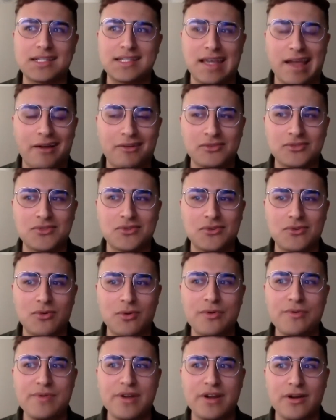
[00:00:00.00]
council
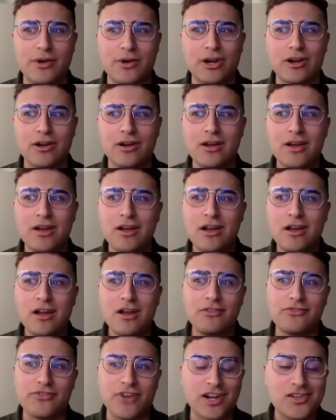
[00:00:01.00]
when we were
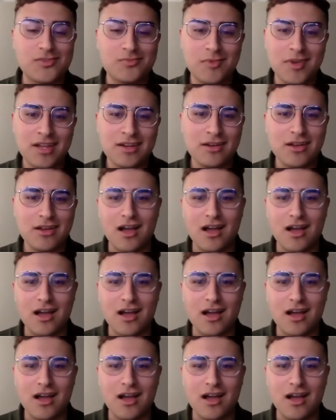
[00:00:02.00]
freshmen.